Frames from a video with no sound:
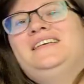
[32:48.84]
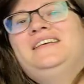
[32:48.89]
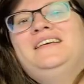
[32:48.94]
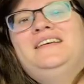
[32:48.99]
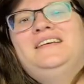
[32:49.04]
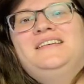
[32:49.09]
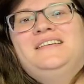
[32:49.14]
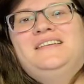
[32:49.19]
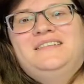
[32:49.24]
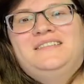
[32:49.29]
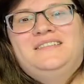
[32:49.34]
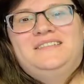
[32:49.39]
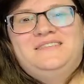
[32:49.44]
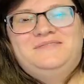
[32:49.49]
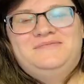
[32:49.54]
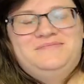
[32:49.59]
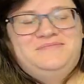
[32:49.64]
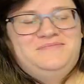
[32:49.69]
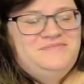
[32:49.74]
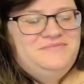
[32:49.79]

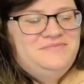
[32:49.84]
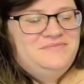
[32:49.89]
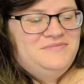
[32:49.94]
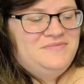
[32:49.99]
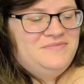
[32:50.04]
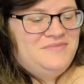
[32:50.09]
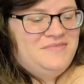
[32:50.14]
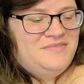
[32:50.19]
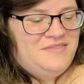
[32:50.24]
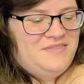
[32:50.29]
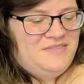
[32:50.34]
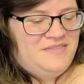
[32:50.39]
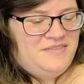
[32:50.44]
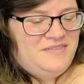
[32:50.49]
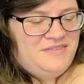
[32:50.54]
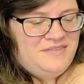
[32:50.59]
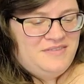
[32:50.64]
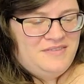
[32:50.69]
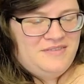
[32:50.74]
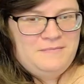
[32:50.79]

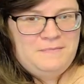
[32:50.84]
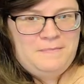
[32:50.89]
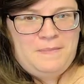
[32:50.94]
The person shown says nothing.